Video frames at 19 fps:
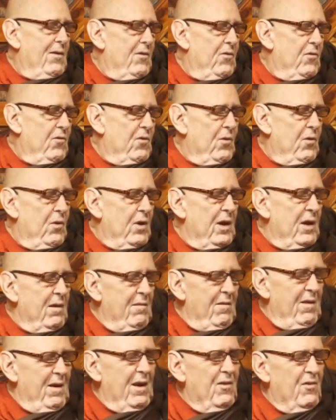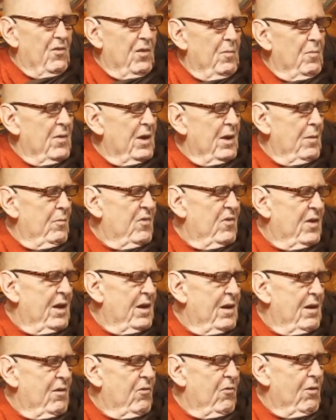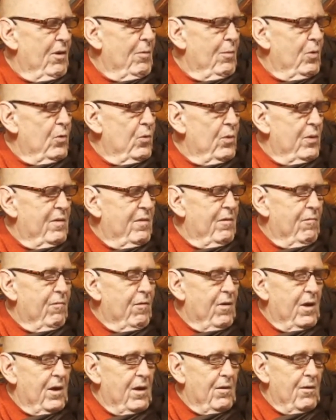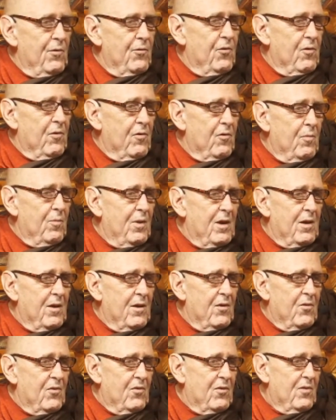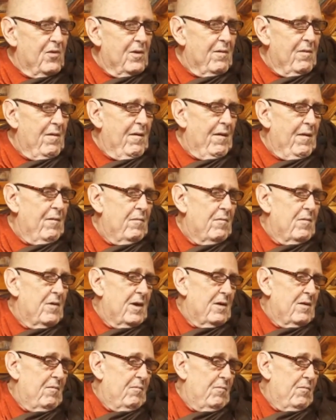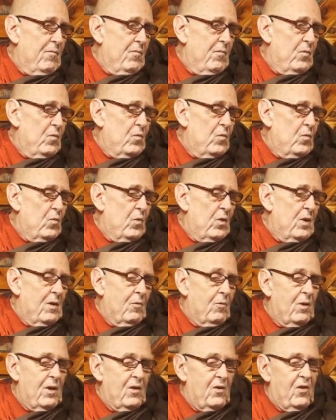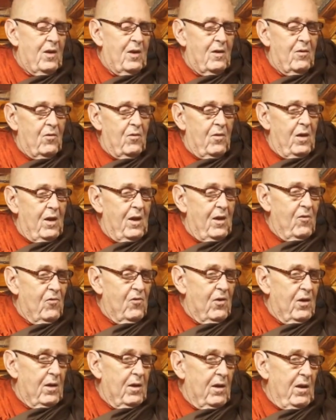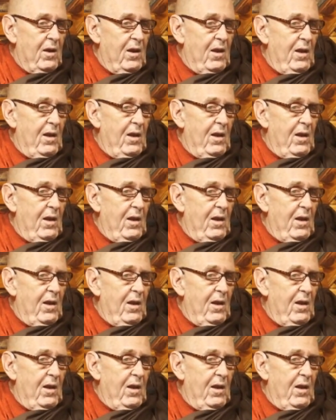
So I, I sometimes get in trouble with different cultures because I, I when I went to Indonesia,